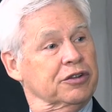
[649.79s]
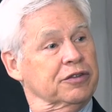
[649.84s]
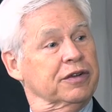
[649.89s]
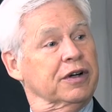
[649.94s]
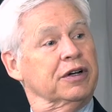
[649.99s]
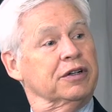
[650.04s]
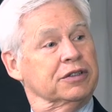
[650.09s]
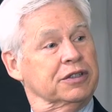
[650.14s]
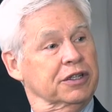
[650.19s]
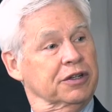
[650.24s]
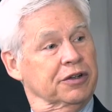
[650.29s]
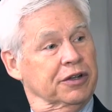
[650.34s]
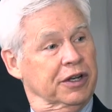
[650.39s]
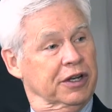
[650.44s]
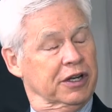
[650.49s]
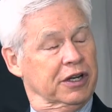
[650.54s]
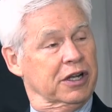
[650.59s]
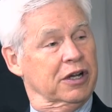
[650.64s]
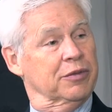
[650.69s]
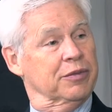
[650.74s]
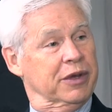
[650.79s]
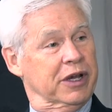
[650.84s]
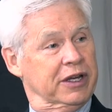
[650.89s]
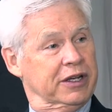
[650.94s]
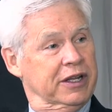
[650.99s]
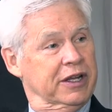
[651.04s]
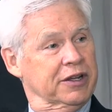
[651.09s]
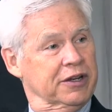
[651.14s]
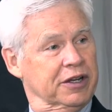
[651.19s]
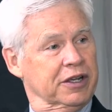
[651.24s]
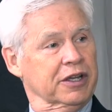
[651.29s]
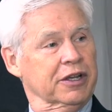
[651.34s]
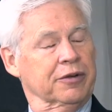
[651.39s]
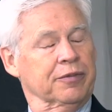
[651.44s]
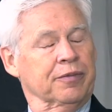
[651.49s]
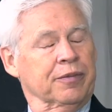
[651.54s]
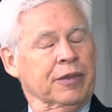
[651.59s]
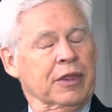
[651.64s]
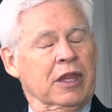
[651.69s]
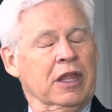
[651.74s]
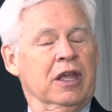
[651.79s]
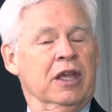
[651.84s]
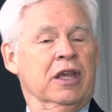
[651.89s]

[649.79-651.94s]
the volatility to come back down again. Mm-hmm.